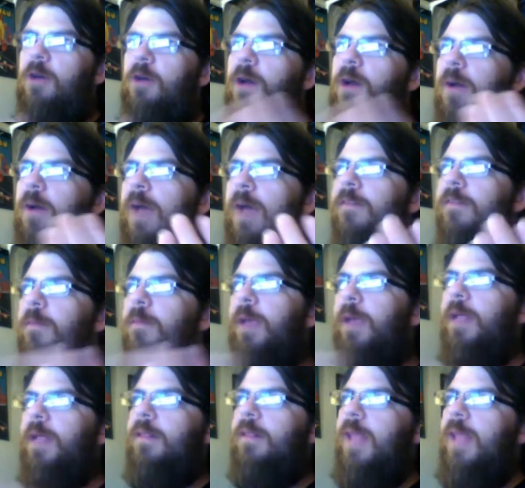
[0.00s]
I know I don't
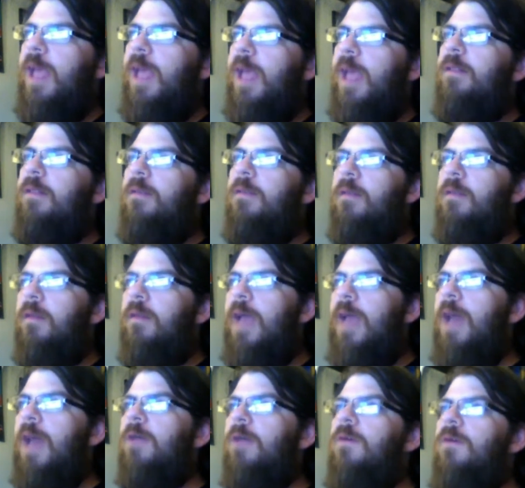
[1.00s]
have to make it 10
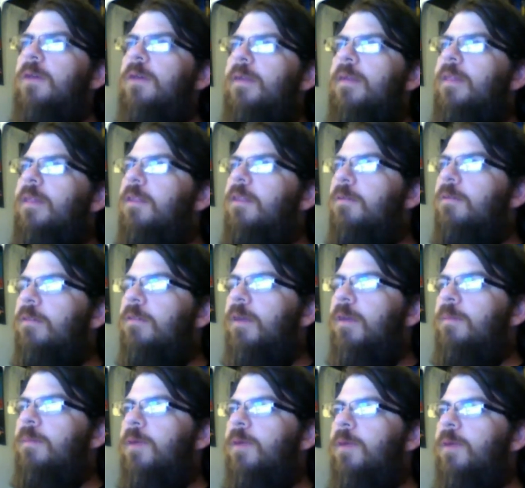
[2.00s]
categories if you're
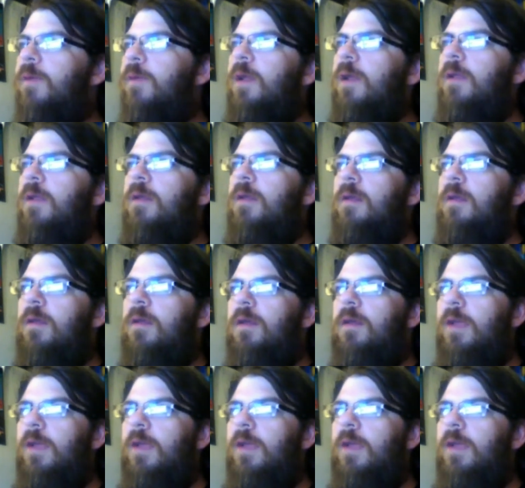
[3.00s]
doing Jeopardy, but